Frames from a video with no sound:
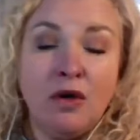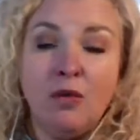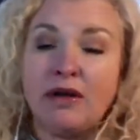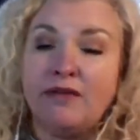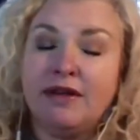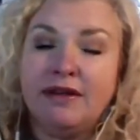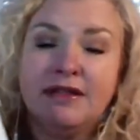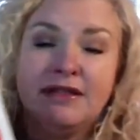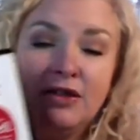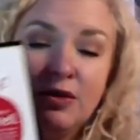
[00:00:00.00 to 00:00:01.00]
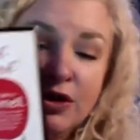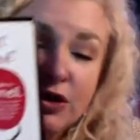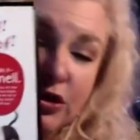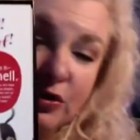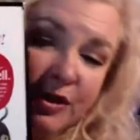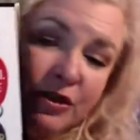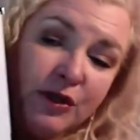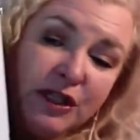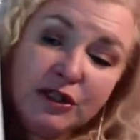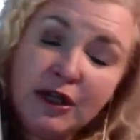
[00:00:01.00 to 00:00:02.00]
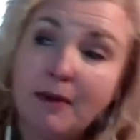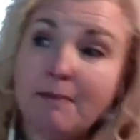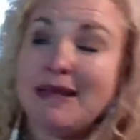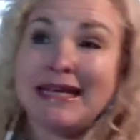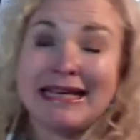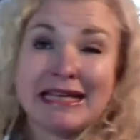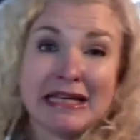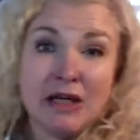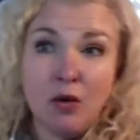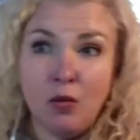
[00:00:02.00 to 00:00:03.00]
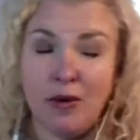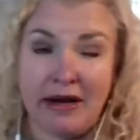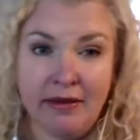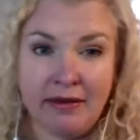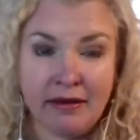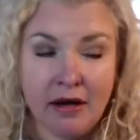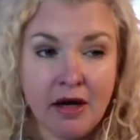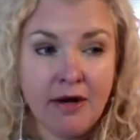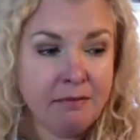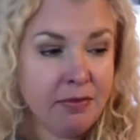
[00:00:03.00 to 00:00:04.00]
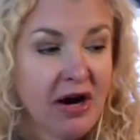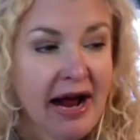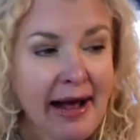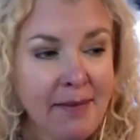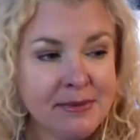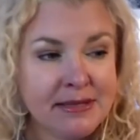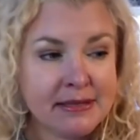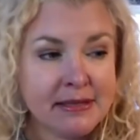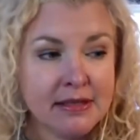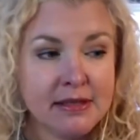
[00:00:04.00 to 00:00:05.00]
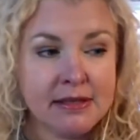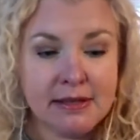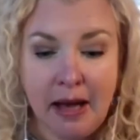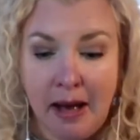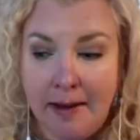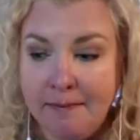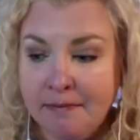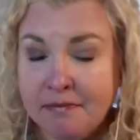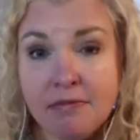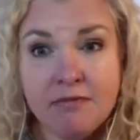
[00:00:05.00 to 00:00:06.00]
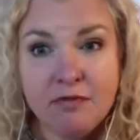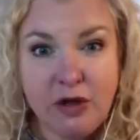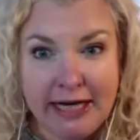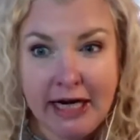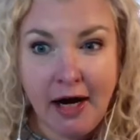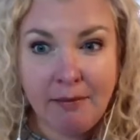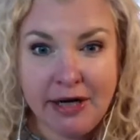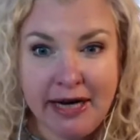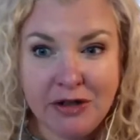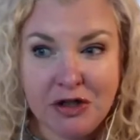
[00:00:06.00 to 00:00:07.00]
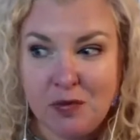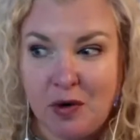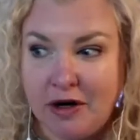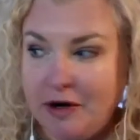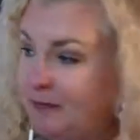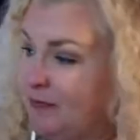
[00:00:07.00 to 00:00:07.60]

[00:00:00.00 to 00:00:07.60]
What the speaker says: One of the things that you can do is you can begin with perhaps some reading comprehension work.